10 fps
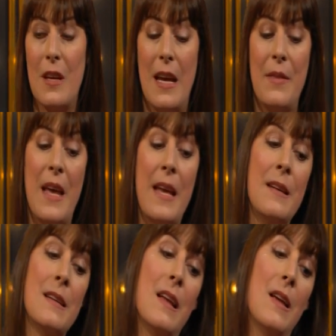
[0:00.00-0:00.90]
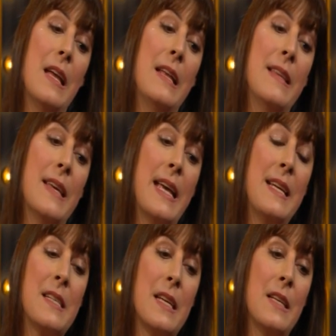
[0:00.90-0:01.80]
And then in the
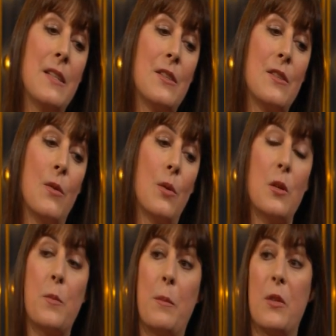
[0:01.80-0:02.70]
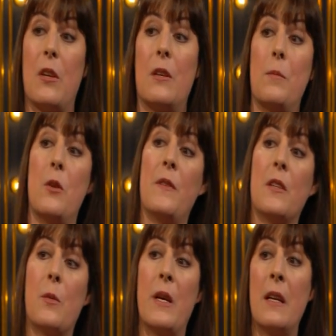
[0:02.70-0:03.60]
80s, all those people started moving
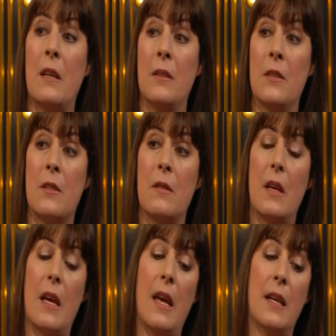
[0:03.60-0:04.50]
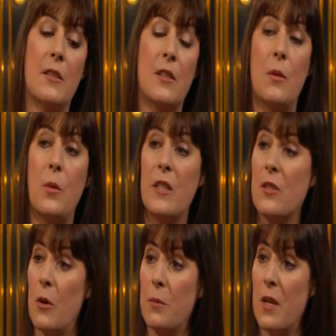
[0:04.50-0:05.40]
to England, and so we
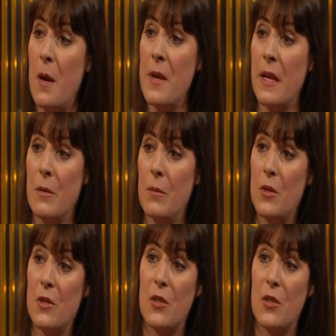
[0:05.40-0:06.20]
stopped coming, which is a